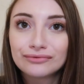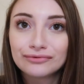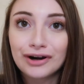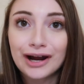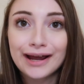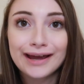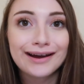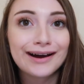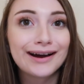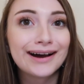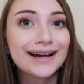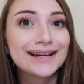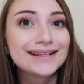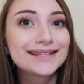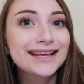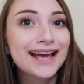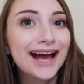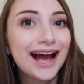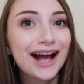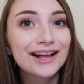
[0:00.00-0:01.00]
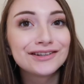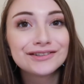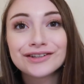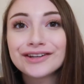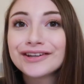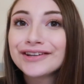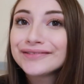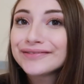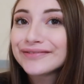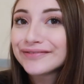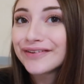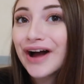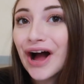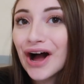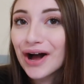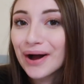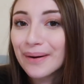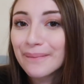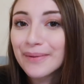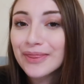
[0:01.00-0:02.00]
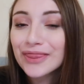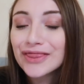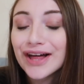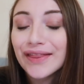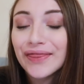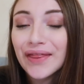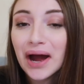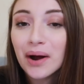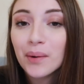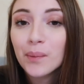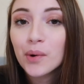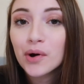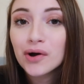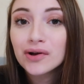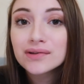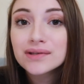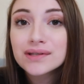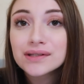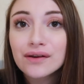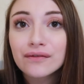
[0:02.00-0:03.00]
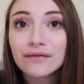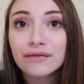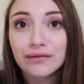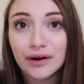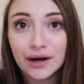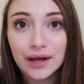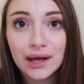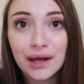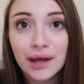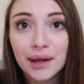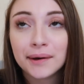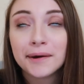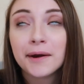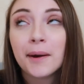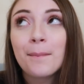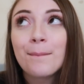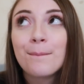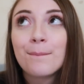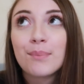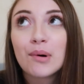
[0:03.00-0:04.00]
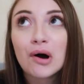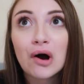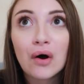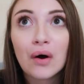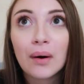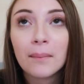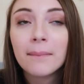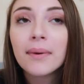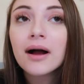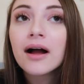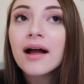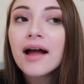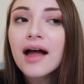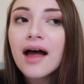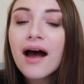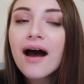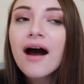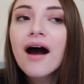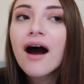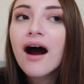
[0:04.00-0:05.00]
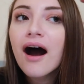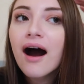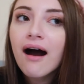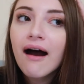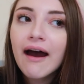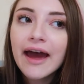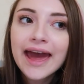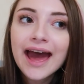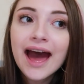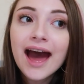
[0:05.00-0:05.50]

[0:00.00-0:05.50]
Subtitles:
Right guys, can confirm that that was freaking bomb. I